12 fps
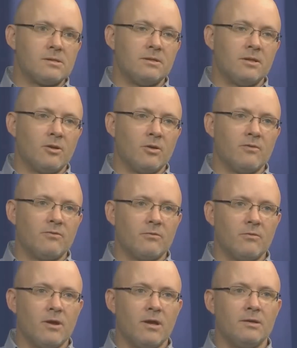in the near
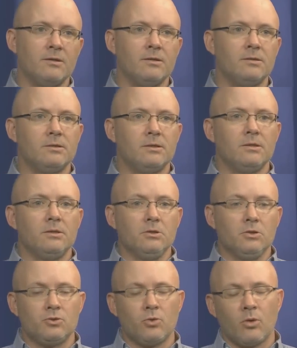infrared,
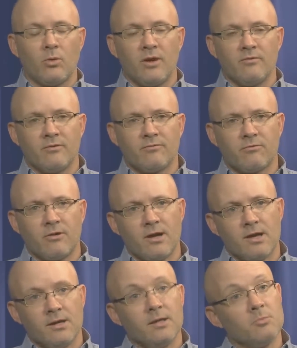shortwave
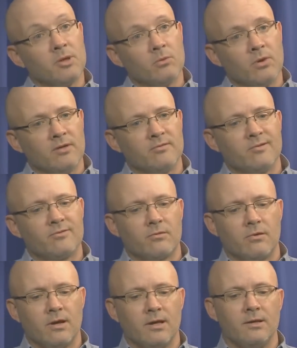infrared, and midwave
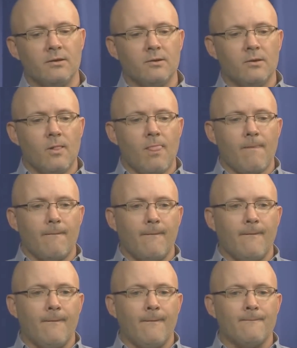infrared.
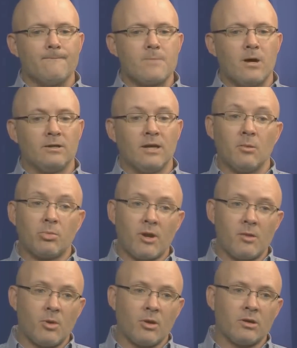Um, again,
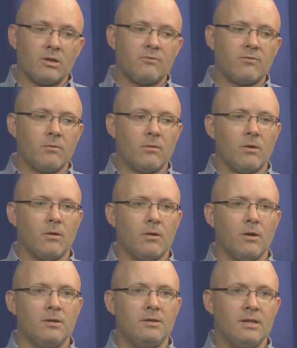primarily
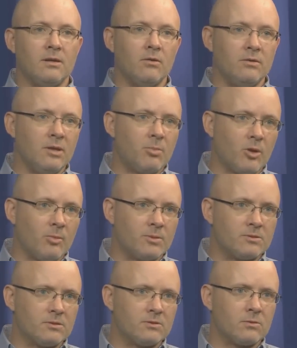for DoD
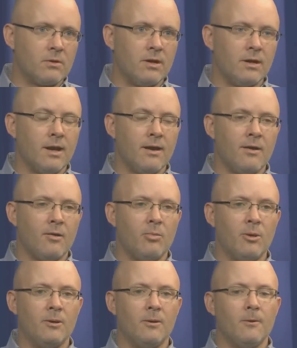purposes right now,
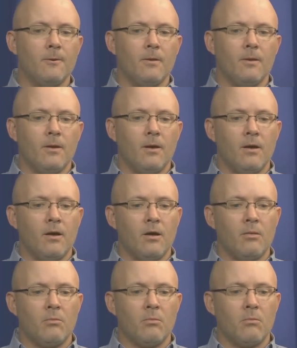but
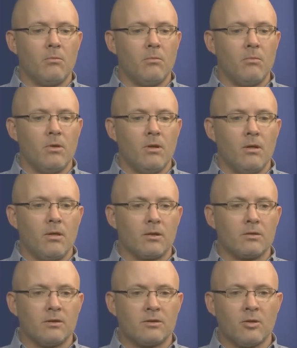um, uh,
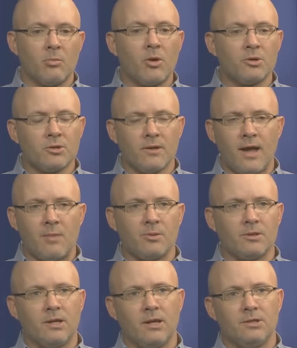the commercial
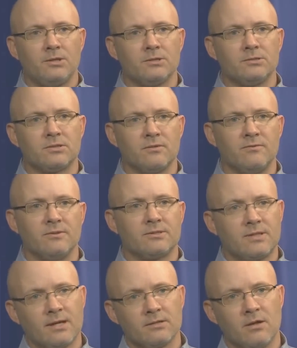applications of
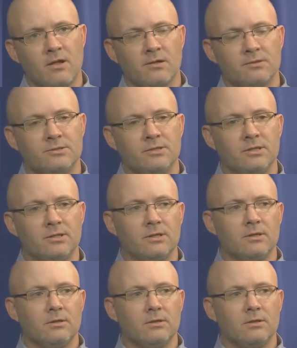this technology,